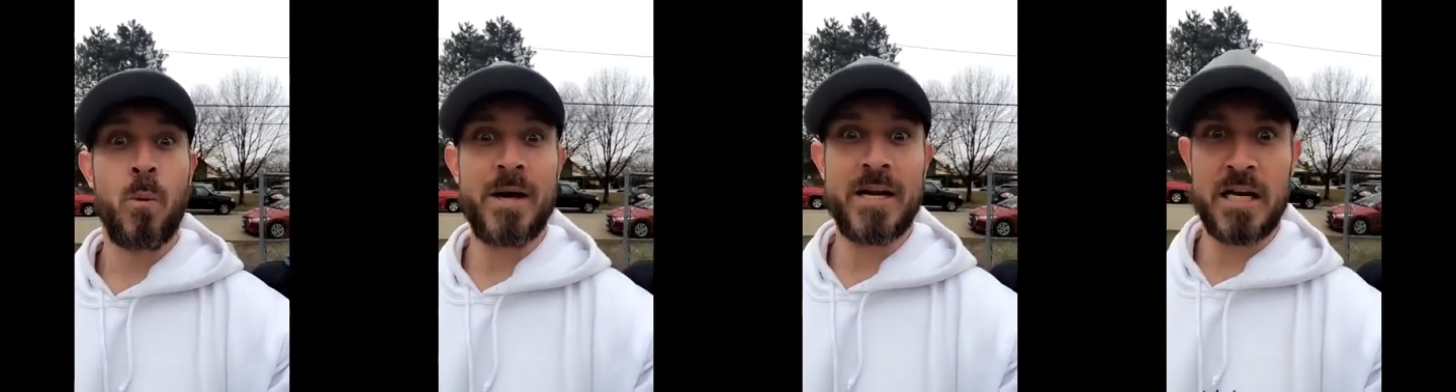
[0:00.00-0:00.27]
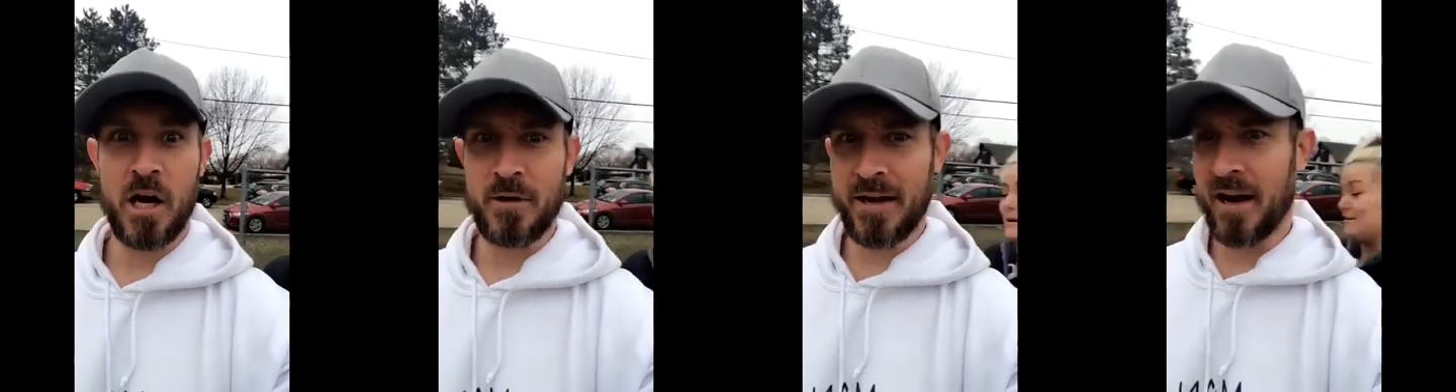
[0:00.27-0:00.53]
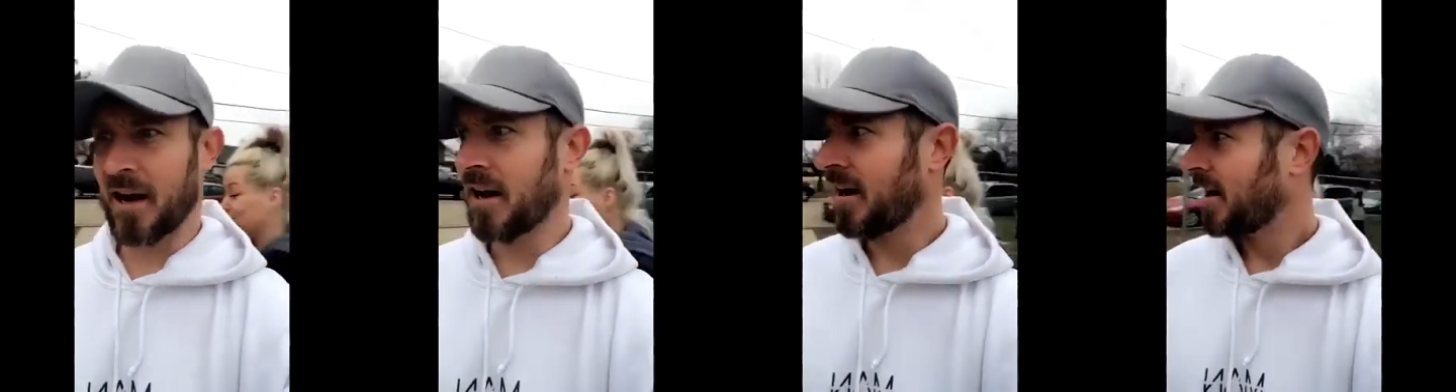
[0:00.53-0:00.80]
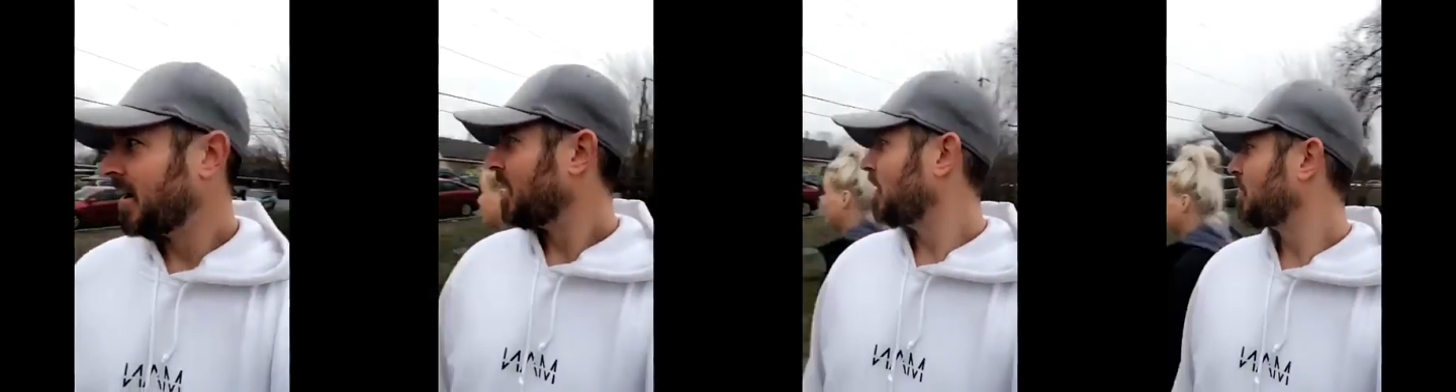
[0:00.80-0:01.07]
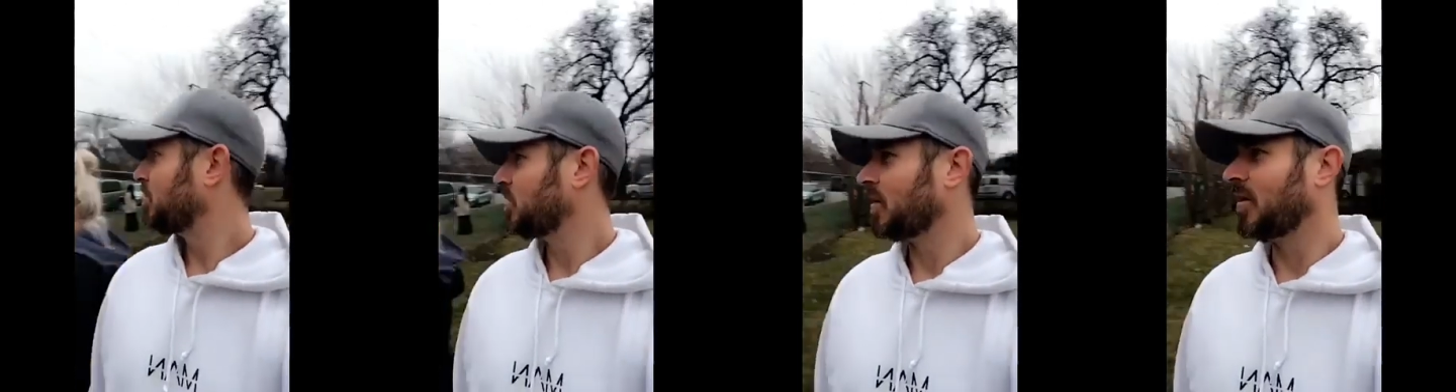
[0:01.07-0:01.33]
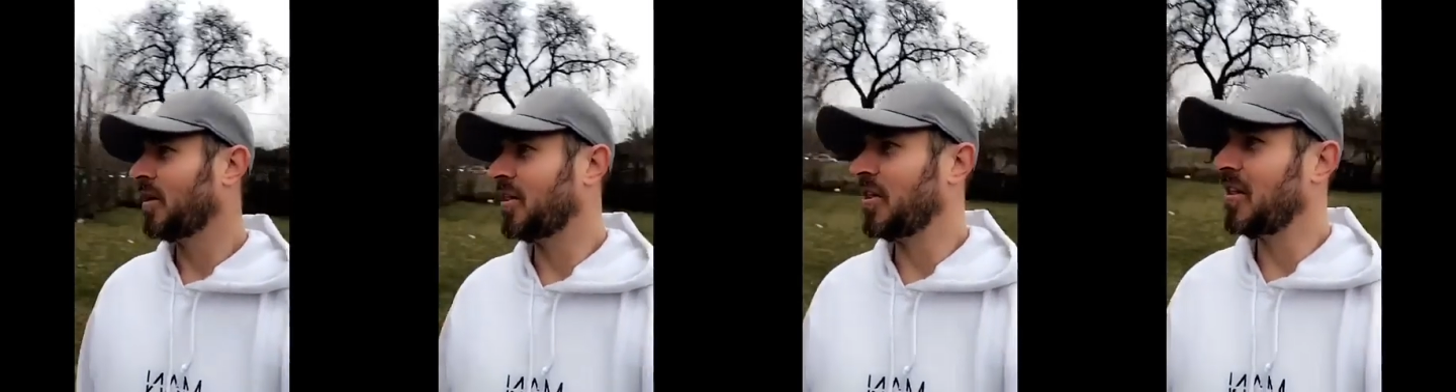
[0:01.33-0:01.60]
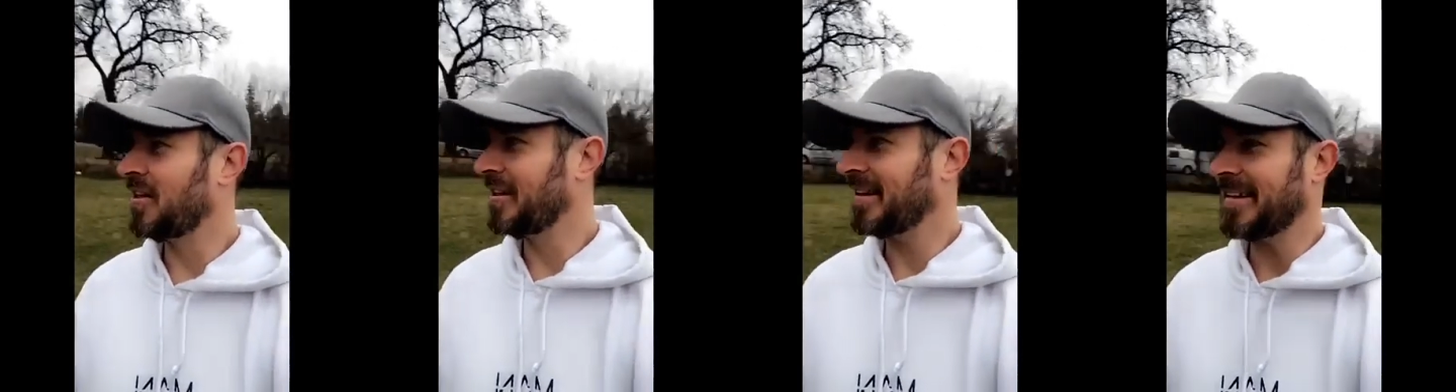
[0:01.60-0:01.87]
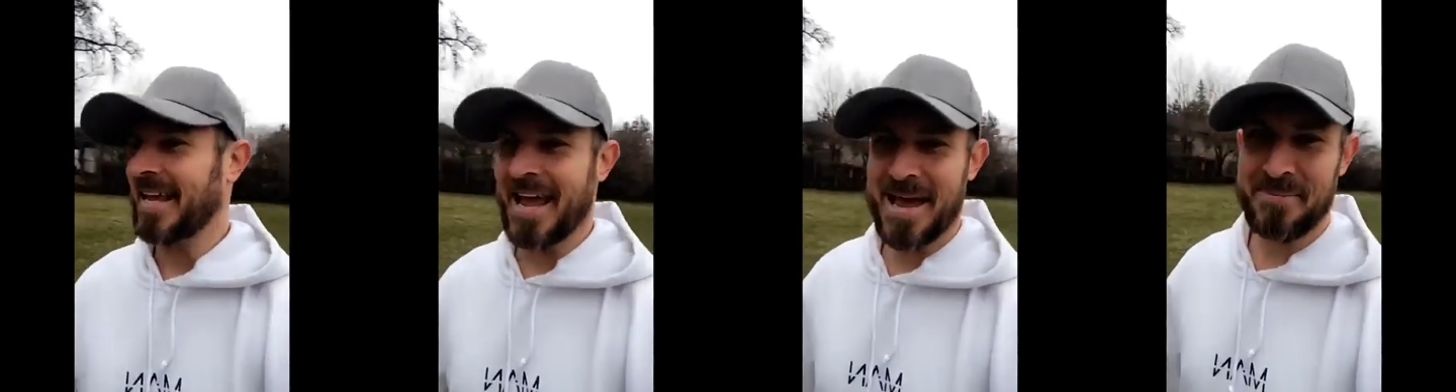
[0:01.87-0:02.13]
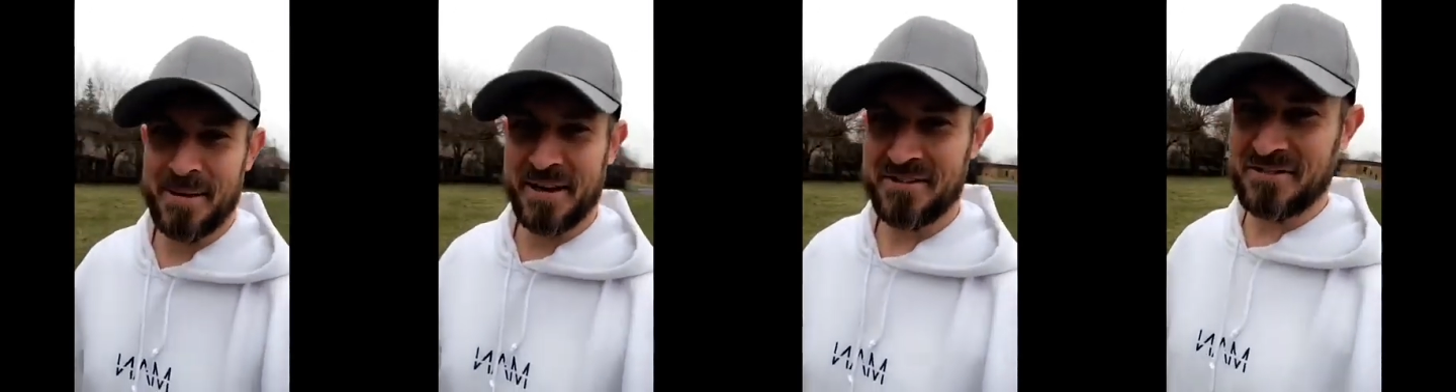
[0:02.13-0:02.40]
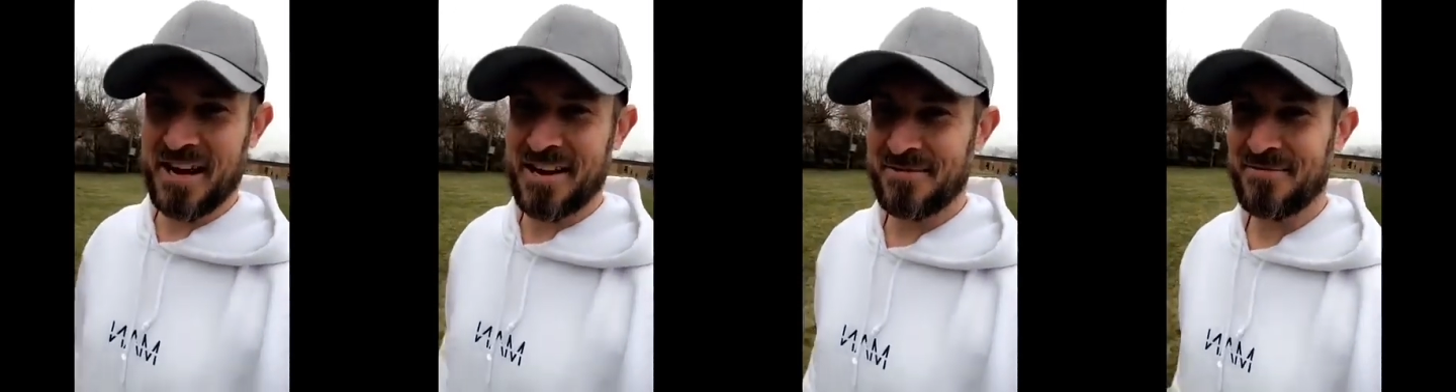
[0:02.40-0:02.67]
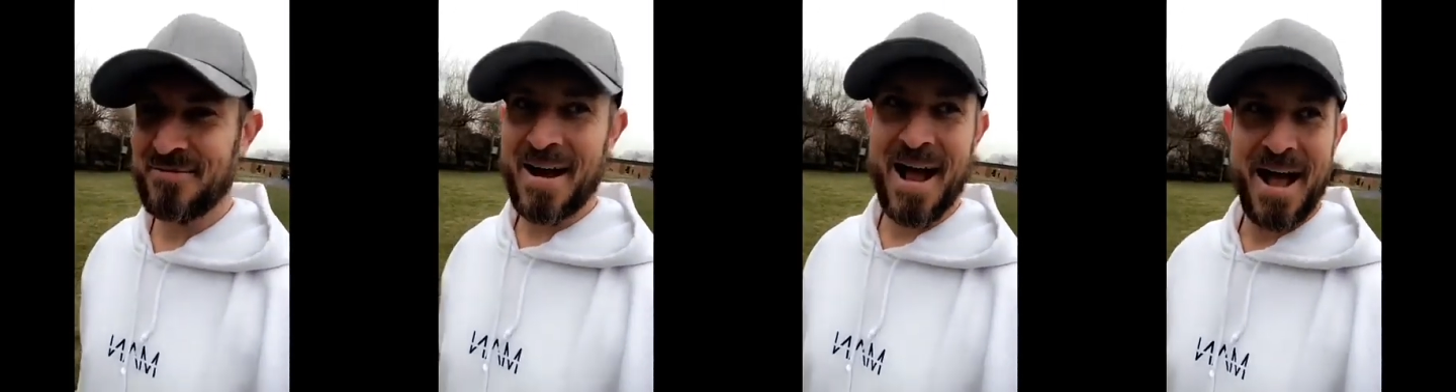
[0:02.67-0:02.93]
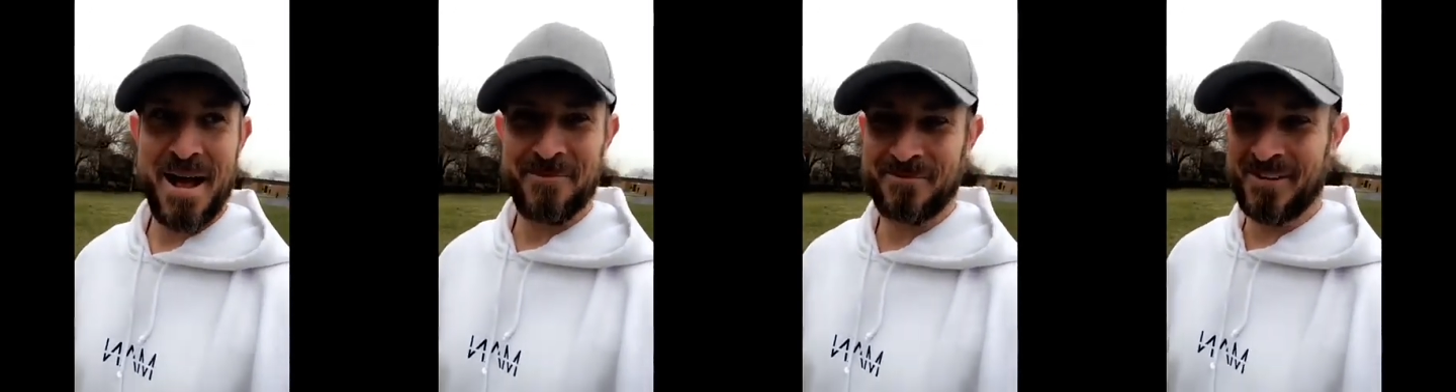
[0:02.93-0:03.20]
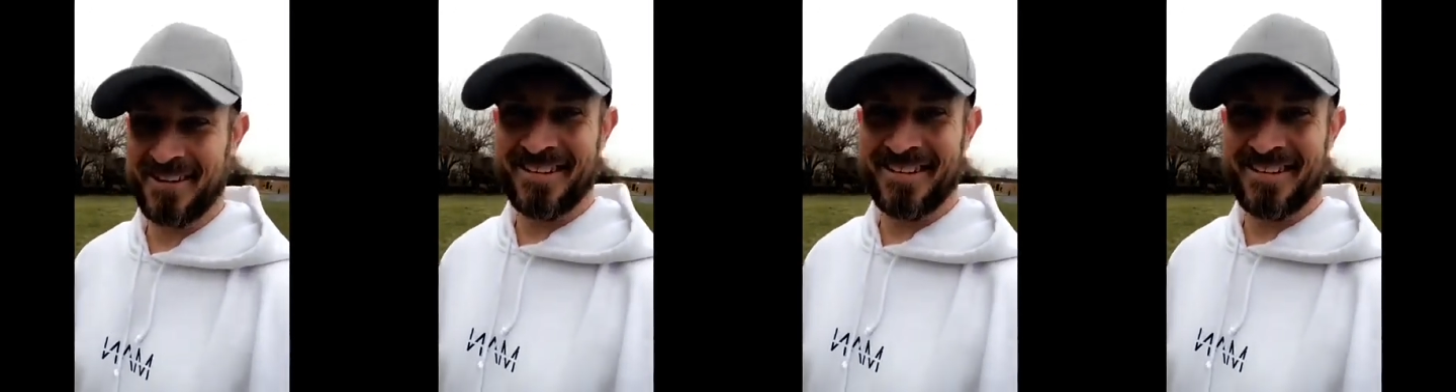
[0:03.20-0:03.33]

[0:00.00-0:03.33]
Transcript: can go now. The care package has arrived.